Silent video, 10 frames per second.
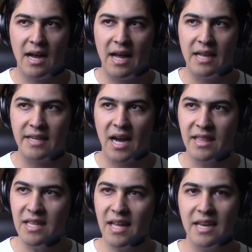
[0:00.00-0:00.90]
And I
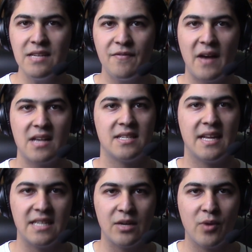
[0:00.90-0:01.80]
think that is a
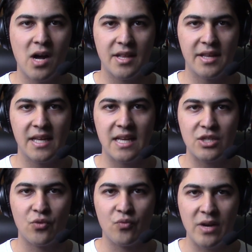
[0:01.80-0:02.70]
fascinating world. I think
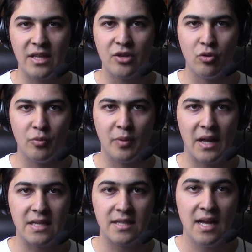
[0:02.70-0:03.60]
it's a really cool
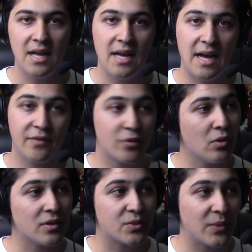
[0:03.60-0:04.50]
place. And of
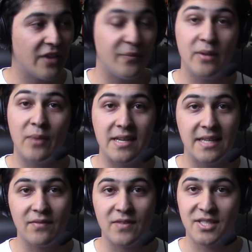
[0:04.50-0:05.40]
course, we have been
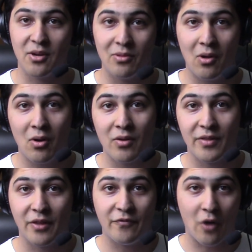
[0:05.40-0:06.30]
waiting for so long
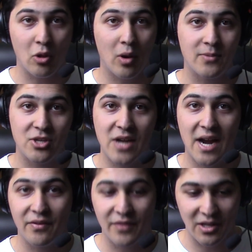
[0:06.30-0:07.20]
for the follow-up to
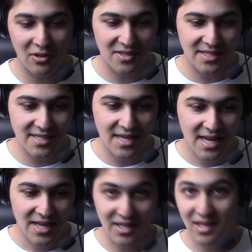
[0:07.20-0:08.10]
Shadow of the Colossus,
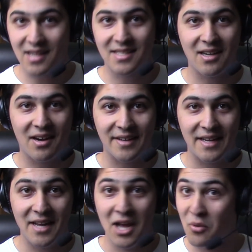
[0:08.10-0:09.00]
The Last
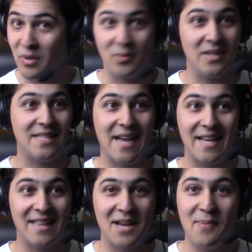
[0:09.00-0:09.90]
Guardian. Will we see
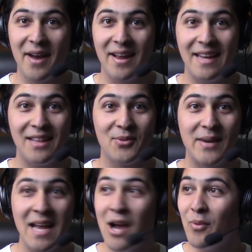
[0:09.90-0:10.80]
anything about it at
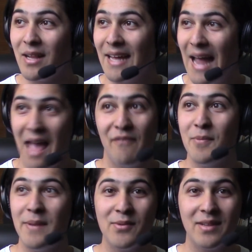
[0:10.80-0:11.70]
E3? Will it ever
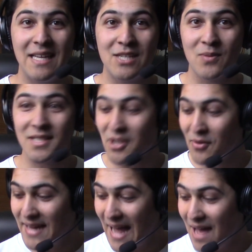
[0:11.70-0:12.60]
be released? Will
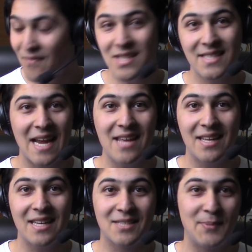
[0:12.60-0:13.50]
Sony ever say
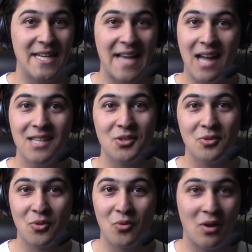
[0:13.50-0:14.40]
that it's been
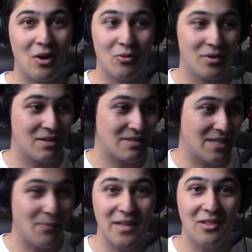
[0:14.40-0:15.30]
cancelled or
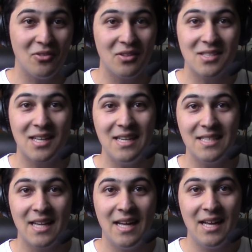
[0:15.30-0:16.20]
something along those
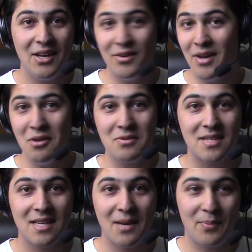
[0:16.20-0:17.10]
lines? Who
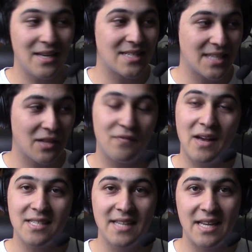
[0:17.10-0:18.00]
knows? But it's still a
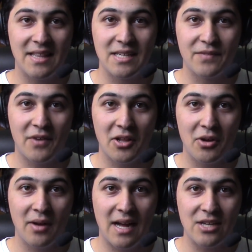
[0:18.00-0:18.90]
fascinating thing to
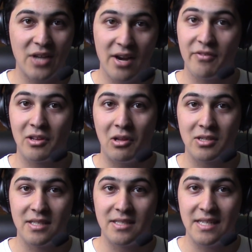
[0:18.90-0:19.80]
follow, and Shadow of the
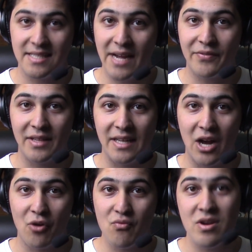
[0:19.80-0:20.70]
Colossus is definitely
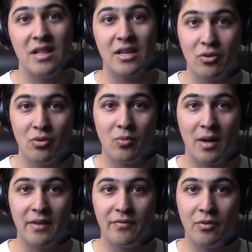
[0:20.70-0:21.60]
a really cool
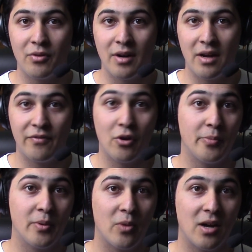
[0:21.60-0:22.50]
one for
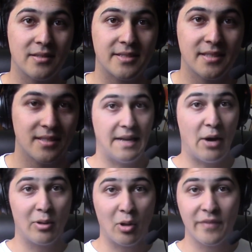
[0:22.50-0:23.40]
open worlds.
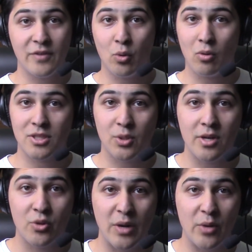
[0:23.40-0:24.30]
Now, a lot of you also
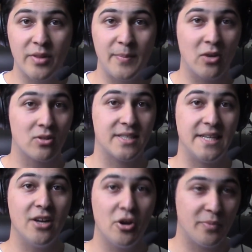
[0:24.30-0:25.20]
agree with me on
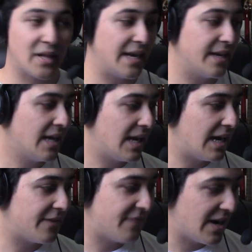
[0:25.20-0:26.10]
Xenoblade.
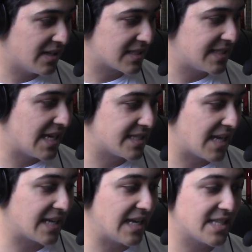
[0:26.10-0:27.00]
Farrick says,
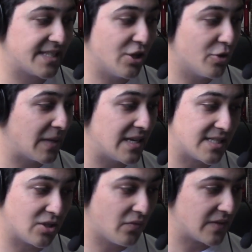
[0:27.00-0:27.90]
I guess Xenoblade is
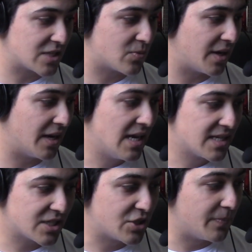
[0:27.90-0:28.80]
the obvious one.
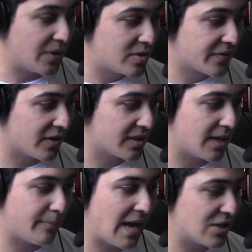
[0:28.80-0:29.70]
Such a beautiful and
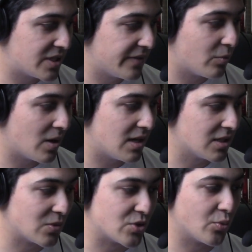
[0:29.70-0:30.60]
imaginative
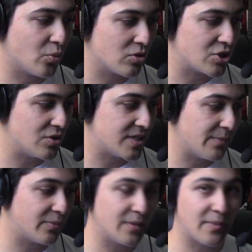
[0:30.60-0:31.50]
world which rewards you
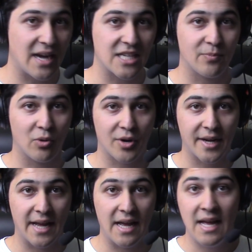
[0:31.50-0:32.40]
simply by
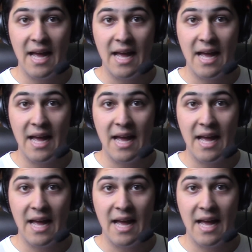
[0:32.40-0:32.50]
exploring it.